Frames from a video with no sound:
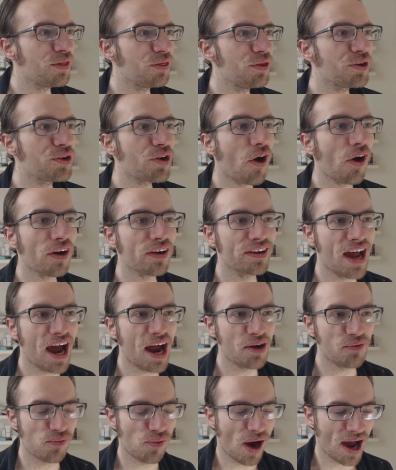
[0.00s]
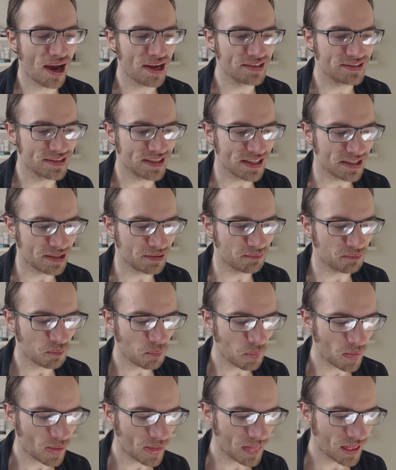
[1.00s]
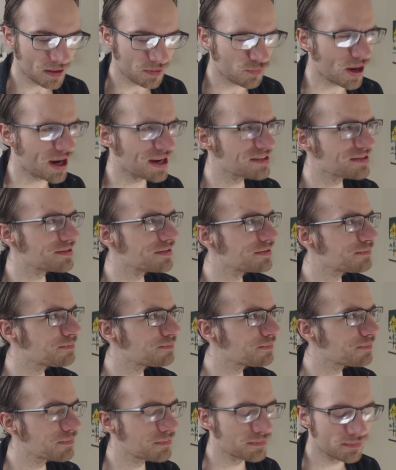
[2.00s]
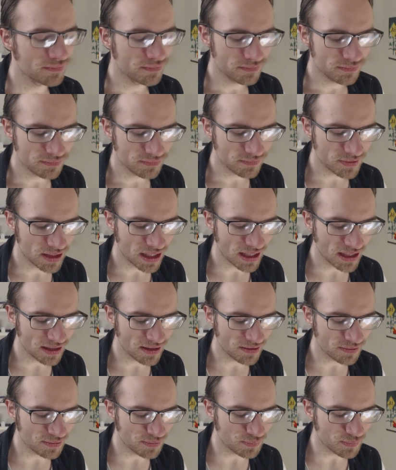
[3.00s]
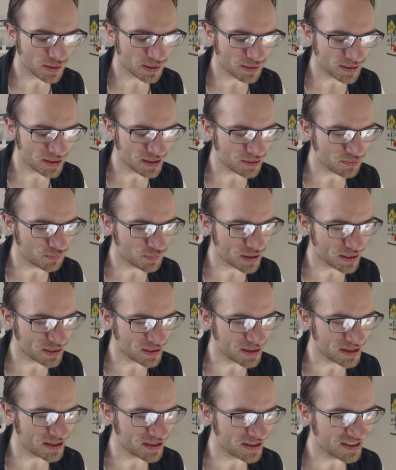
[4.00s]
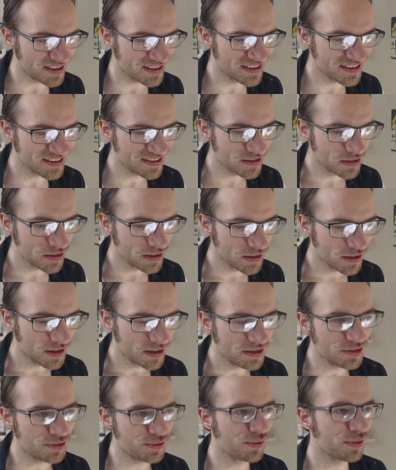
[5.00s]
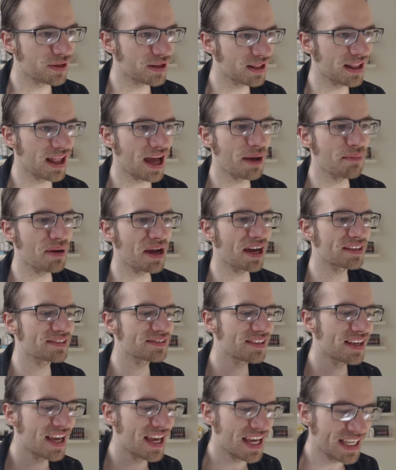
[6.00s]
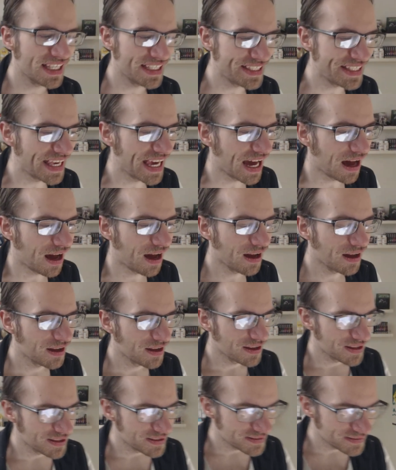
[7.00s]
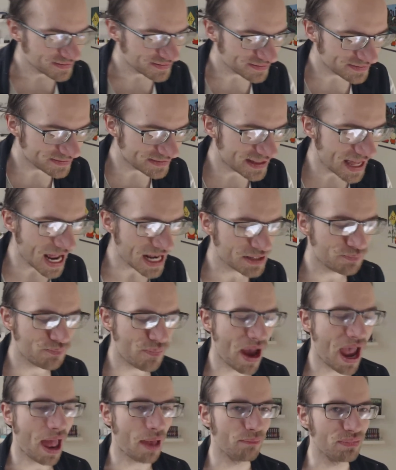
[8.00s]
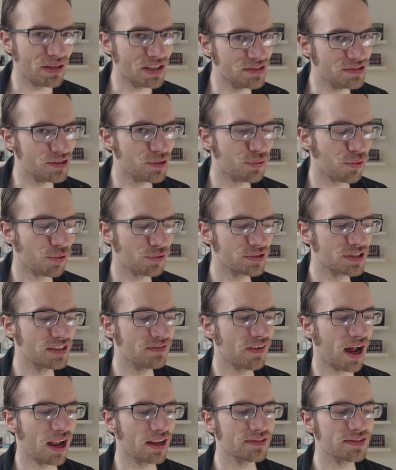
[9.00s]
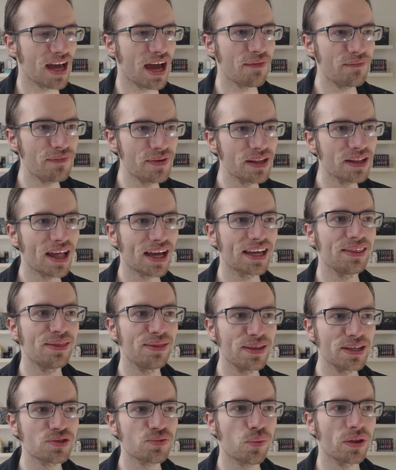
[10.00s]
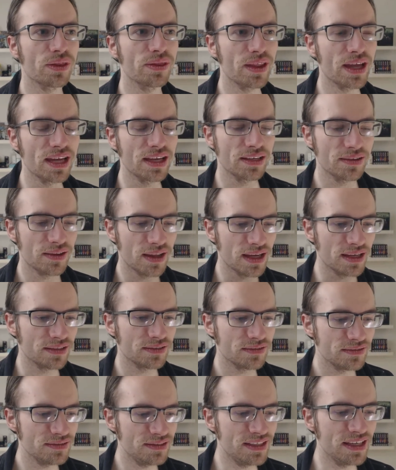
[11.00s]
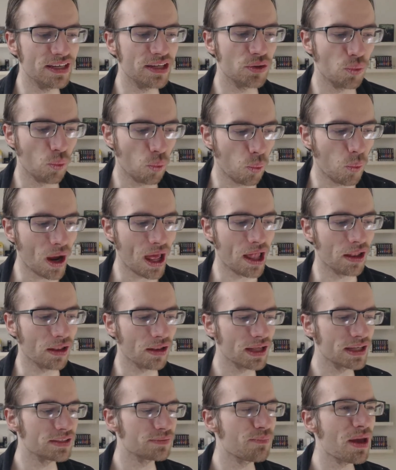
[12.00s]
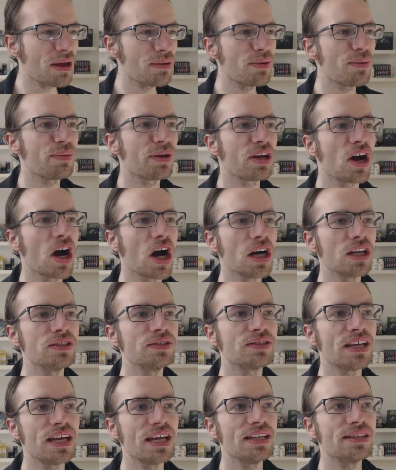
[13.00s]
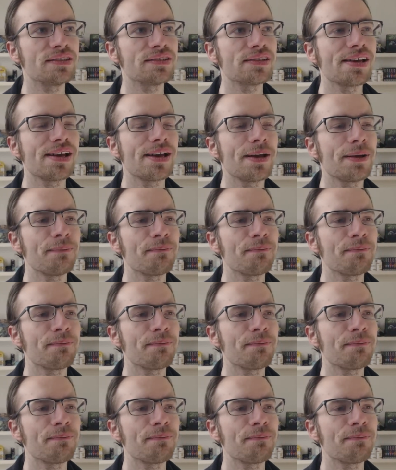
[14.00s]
the Dark Knight Rising, Rises? With the, with the, near the climax, yeah. That's bad P G thirteen violence. I feel like in this one they they did it well. It's maybe because it's